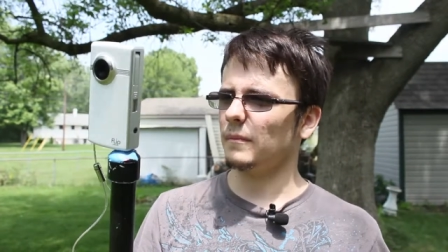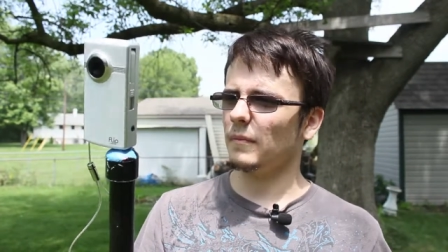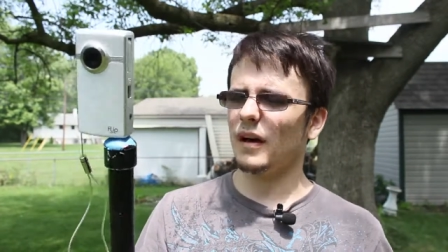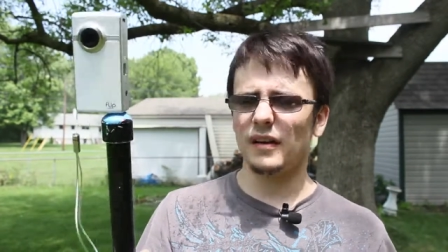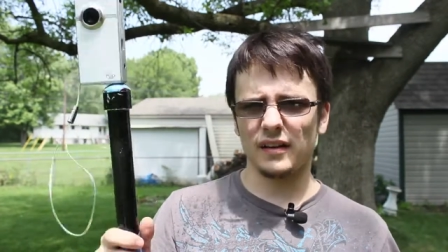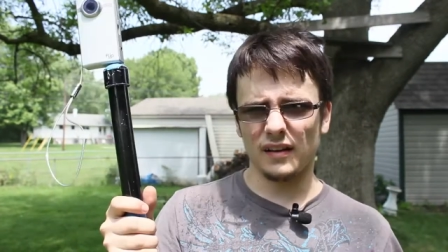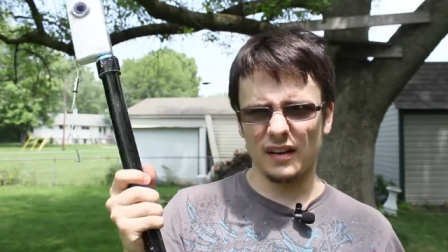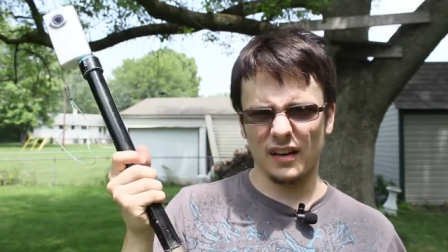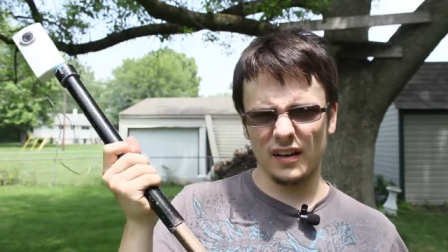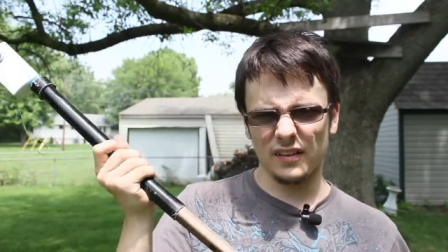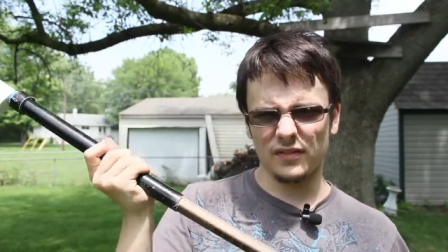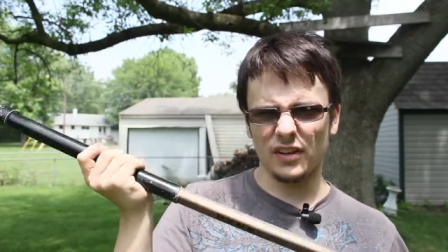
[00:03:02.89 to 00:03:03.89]
but uh,
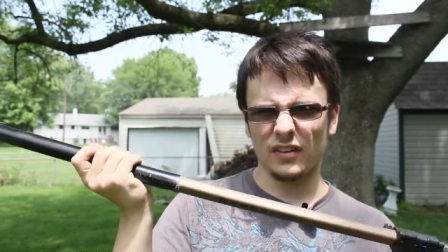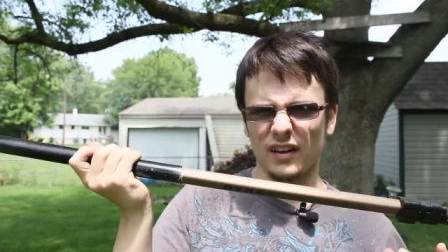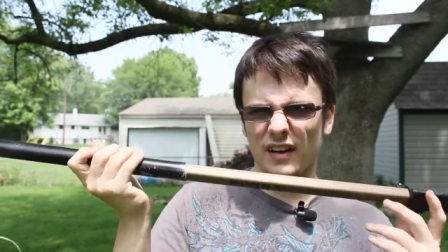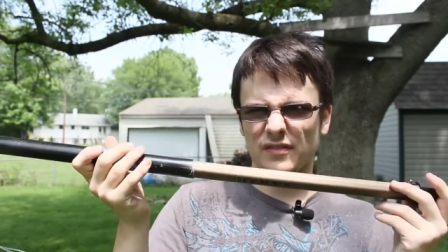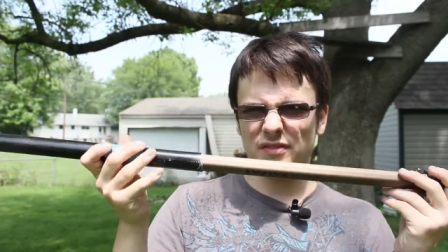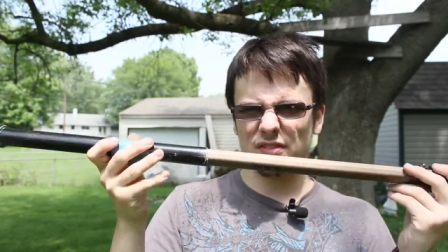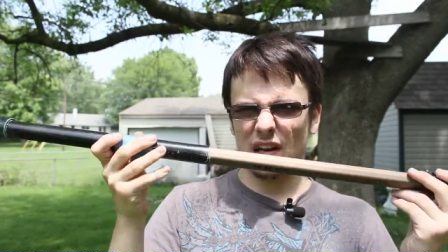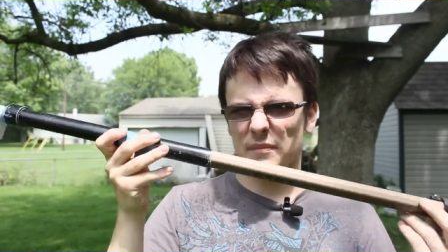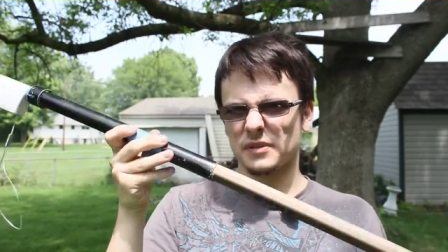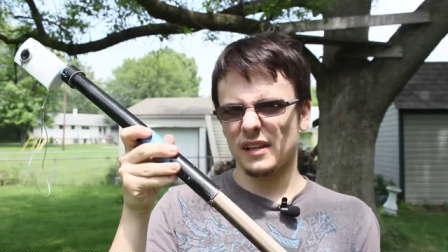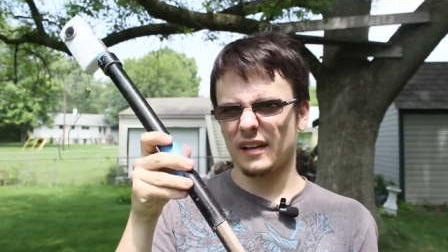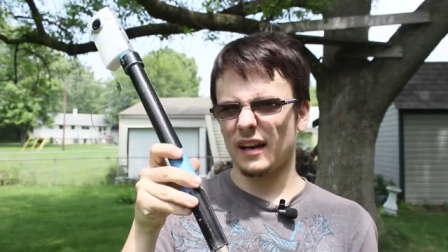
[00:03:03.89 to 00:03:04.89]
if you don't have
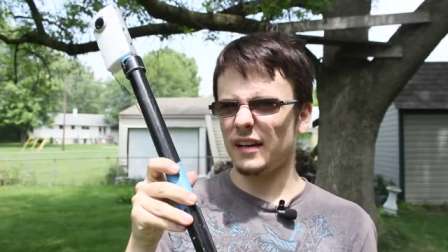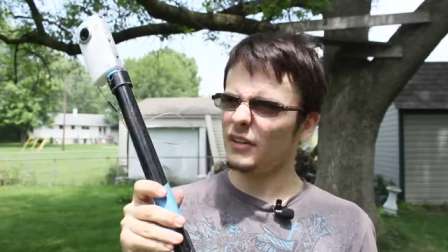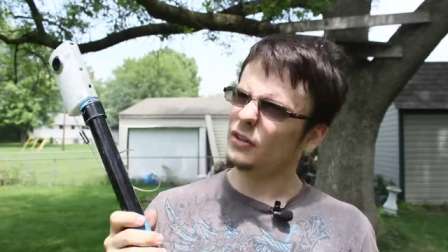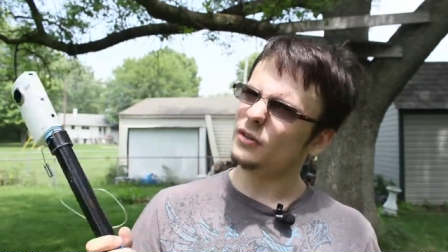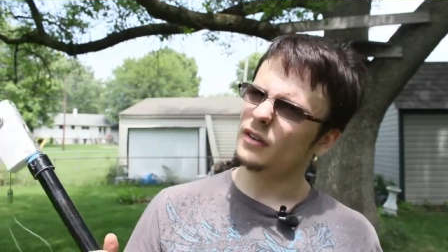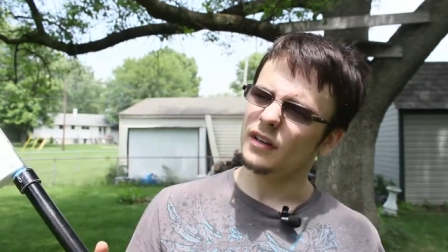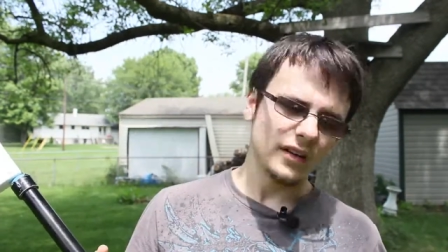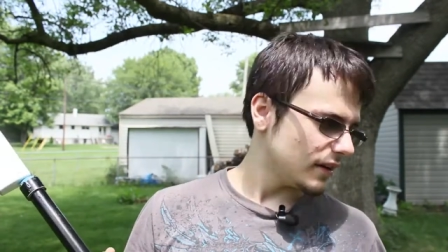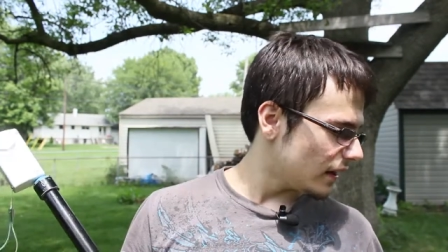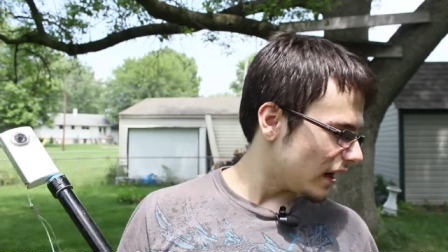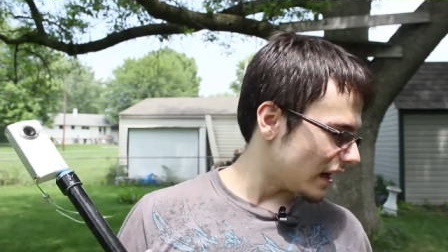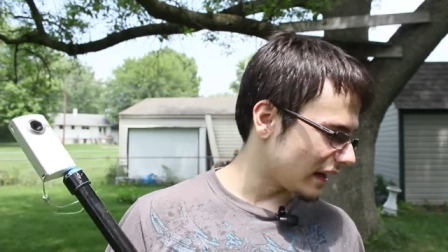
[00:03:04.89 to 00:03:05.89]
scraps like I do,
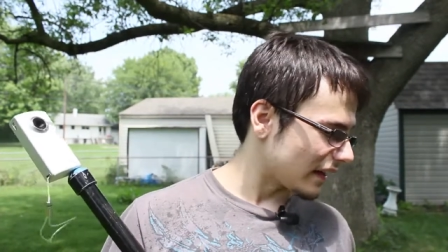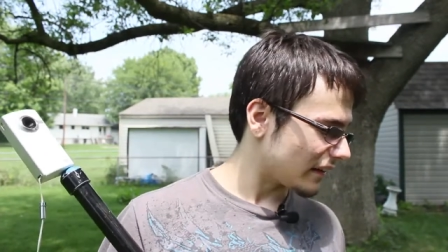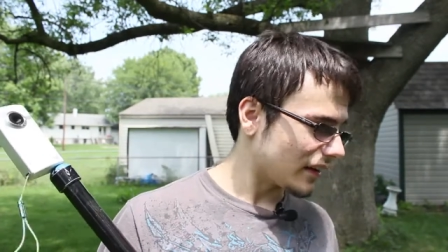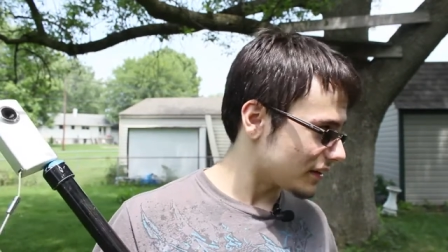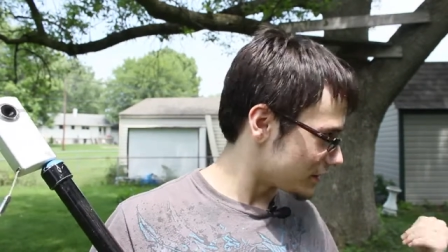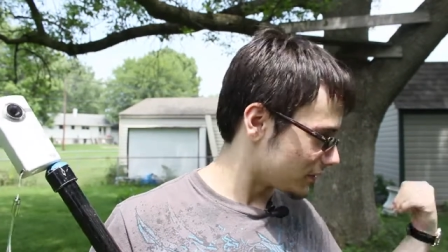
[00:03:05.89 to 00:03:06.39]
I got a ton of